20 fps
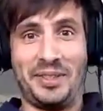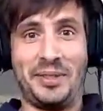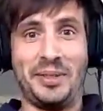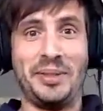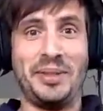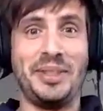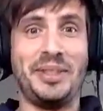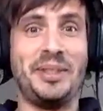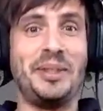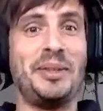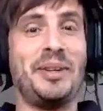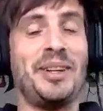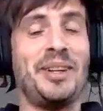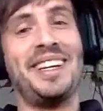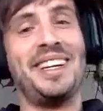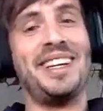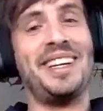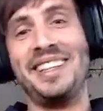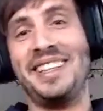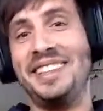to the
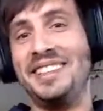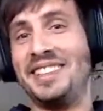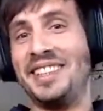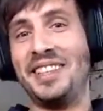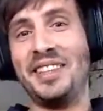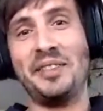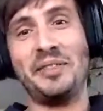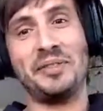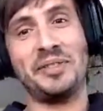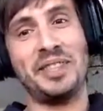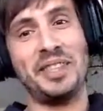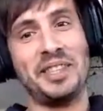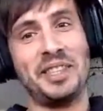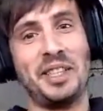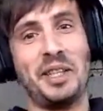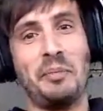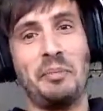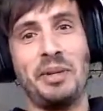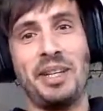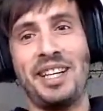URL instead of JSON
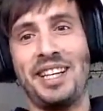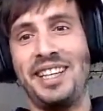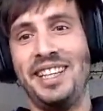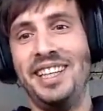API,